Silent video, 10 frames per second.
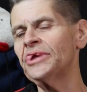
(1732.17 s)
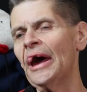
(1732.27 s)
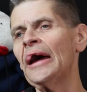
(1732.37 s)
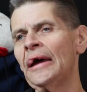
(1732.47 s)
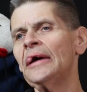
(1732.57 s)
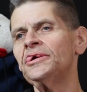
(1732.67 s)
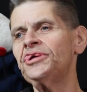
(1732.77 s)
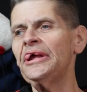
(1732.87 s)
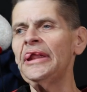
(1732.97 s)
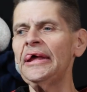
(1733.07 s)
Yeah.
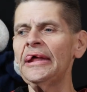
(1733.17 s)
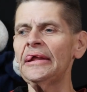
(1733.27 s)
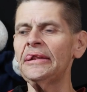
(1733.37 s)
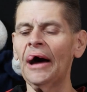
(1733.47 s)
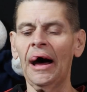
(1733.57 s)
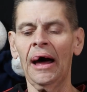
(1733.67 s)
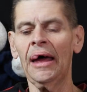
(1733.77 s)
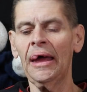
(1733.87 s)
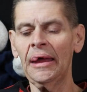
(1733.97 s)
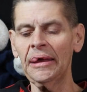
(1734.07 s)
She needed, I
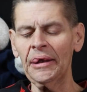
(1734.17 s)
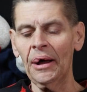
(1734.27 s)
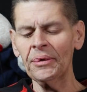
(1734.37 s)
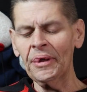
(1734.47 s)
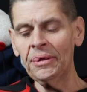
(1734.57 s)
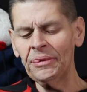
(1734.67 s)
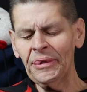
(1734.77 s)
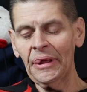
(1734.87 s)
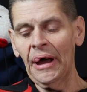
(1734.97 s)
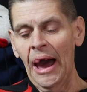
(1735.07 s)

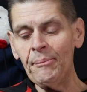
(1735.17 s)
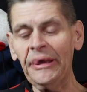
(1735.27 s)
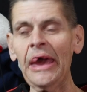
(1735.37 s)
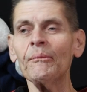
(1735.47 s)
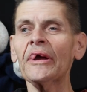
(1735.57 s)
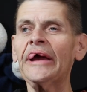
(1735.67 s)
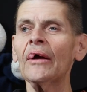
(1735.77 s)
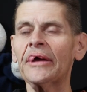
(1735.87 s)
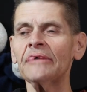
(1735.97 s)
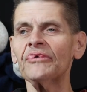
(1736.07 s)
became her
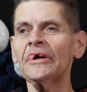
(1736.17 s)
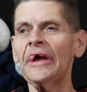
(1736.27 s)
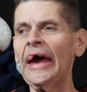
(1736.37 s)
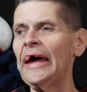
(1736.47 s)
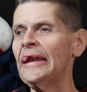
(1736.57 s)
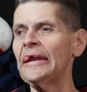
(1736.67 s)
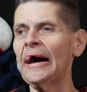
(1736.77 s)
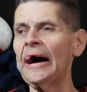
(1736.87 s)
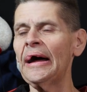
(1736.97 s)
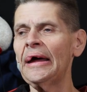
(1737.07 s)
caregiver, and,
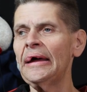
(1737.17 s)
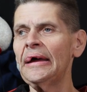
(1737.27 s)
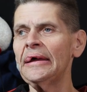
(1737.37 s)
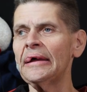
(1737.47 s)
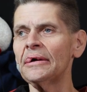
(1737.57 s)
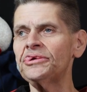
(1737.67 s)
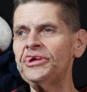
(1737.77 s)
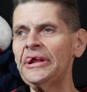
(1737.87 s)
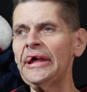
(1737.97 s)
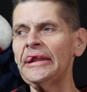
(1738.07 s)

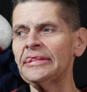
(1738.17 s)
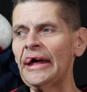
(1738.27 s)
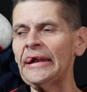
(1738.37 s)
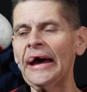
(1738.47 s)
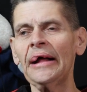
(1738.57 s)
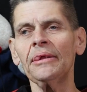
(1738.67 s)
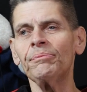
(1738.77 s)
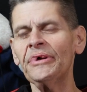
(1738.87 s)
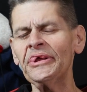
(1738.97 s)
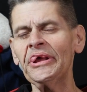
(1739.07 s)
she needed that
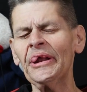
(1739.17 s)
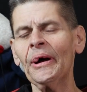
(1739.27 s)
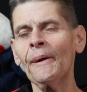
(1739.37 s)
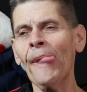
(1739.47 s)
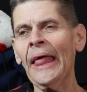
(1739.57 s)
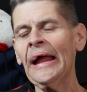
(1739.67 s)
help, The